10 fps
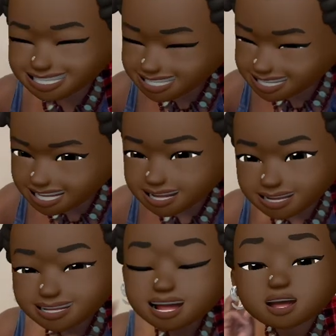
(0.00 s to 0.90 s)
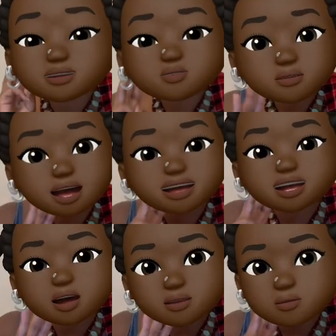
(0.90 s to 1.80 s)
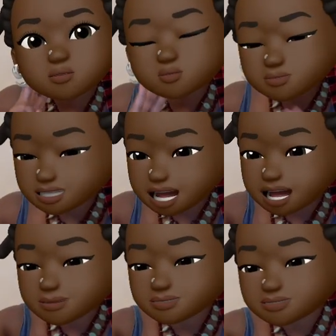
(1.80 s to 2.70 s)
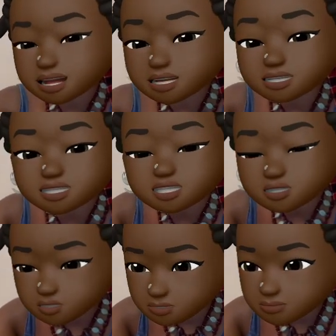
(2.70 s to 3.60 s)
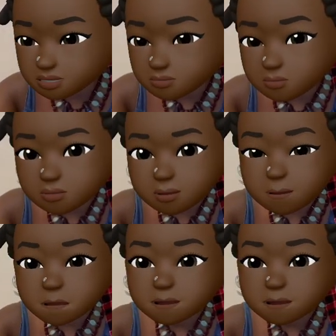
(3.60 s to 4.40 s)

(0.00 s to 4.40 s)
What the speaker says: No, 3, go 3 times. All right, this is extremely important.